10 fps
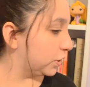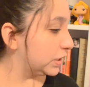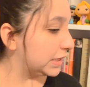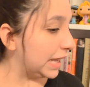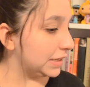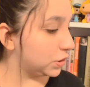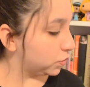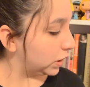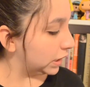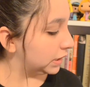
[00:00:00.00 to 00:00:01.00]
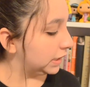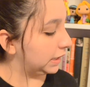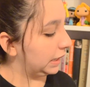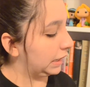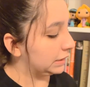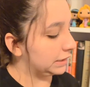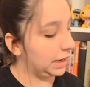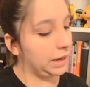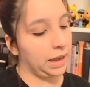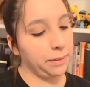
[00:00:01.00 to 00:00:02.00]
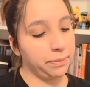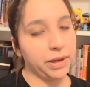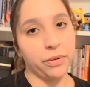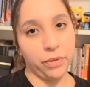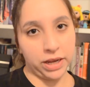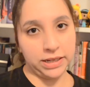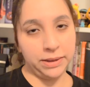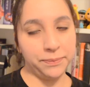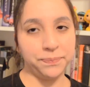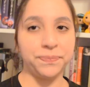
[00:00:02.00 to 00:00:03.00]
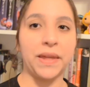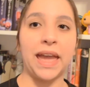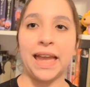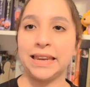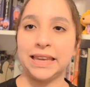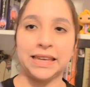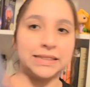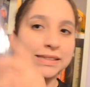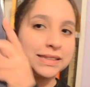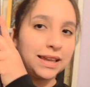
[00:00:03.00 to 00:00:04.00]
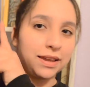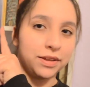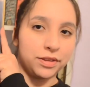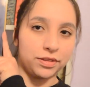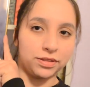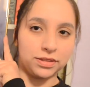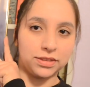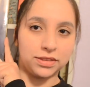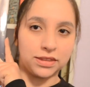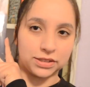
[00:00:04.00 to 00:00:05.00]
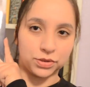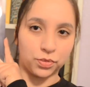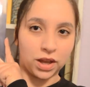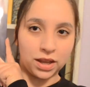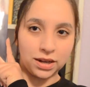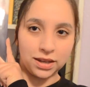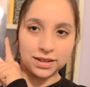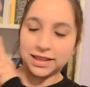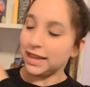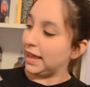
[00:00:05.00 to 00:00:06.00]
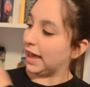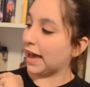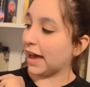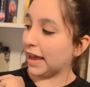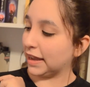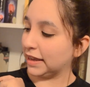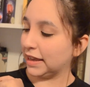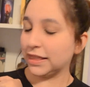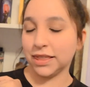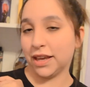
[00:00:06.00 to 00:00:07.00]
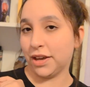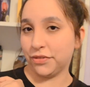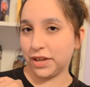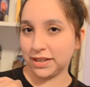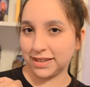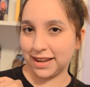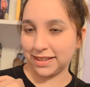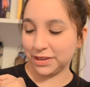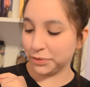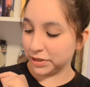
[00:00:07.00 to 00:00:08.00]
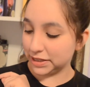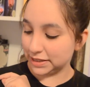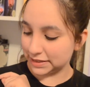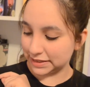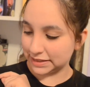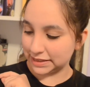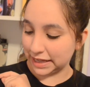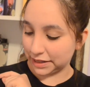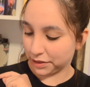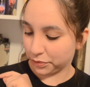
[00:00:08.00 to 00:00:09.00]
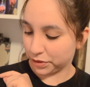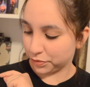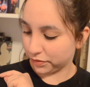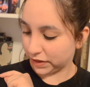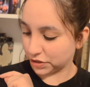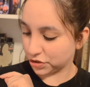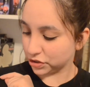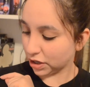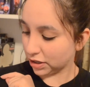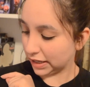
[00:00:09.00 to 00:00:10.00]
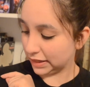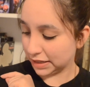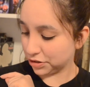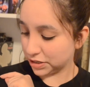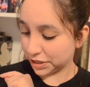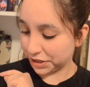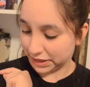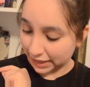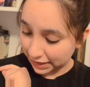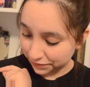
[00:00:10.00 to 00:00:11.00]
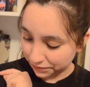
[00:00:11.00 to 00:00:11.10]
So this last one is a big one, and it's this one. I love Natalie Wood. This is Natalie Wood, Reflections on a Legendary Life.